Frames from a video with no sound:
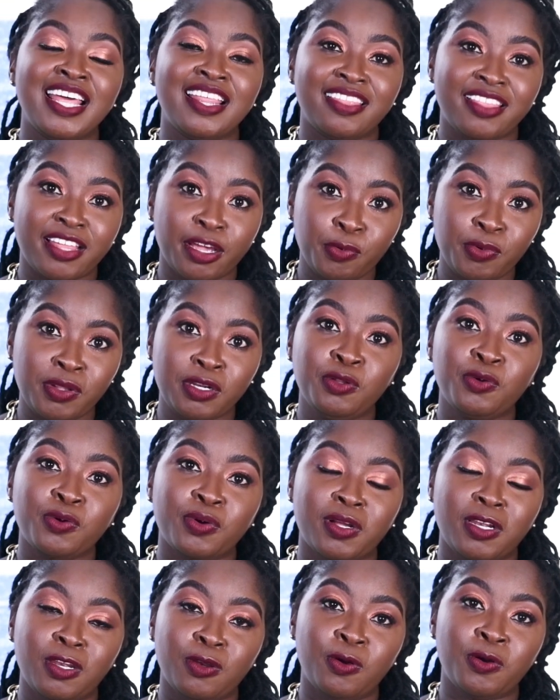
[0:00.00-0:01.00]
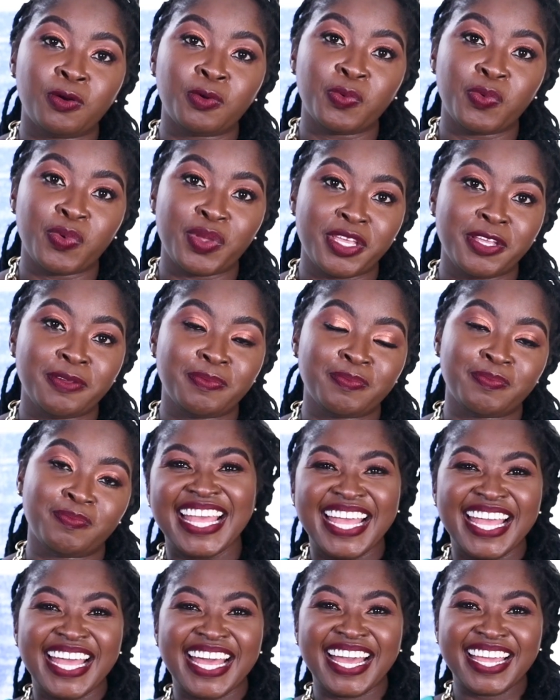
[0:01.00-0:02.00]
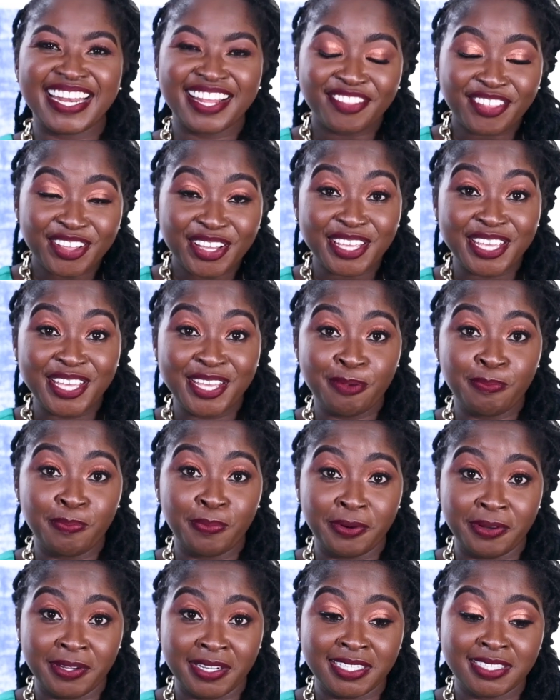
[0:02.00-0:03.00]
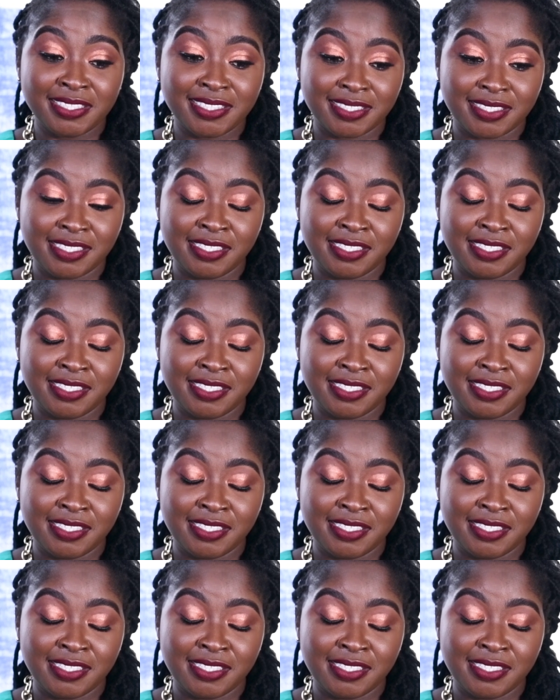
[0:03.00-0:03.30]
That will go a long way. Another key point